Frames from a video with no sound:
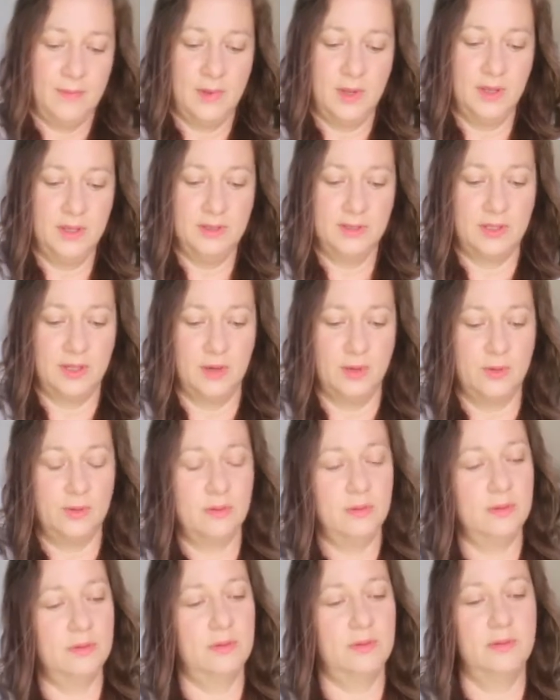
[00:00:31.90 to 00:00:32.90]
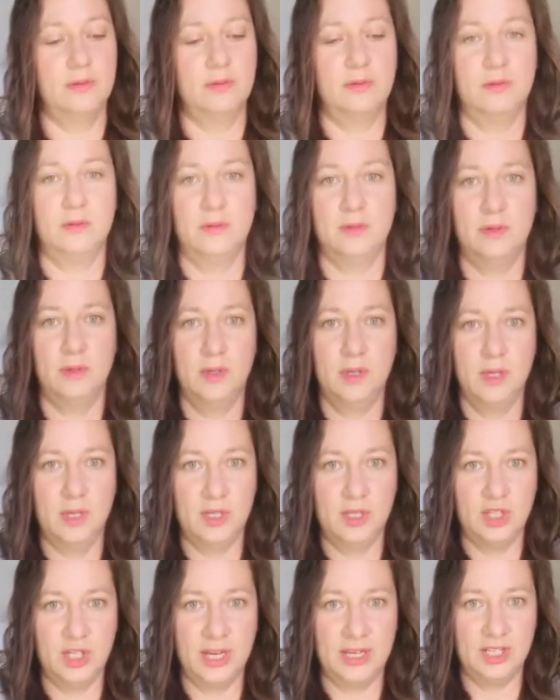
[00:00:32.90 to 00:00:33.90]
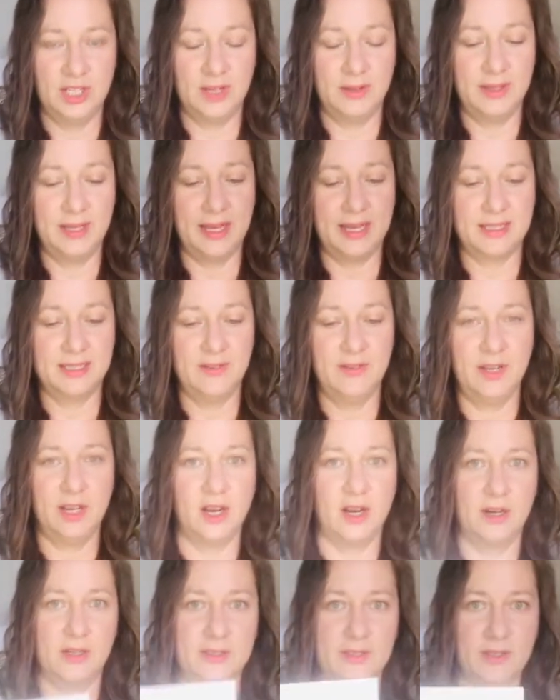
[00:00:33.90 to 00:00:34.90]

also change out the activity cards.